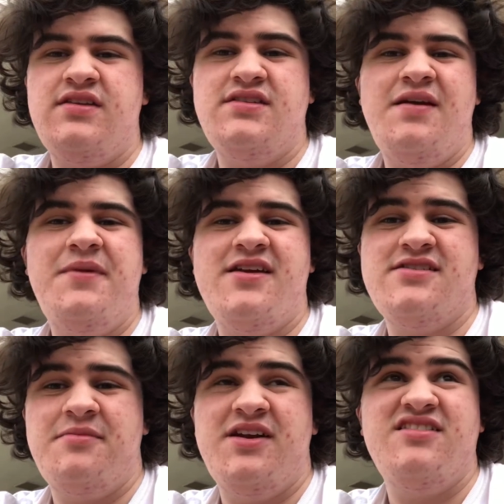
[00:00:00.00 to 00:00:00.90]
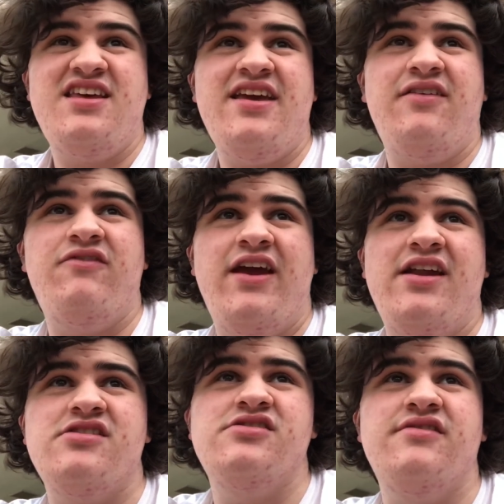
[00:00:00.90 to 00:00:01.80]
It's not because I'm going to take
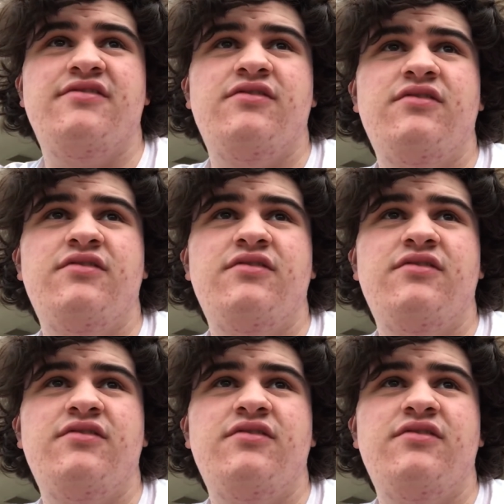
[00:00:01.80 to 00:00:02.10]
advantage of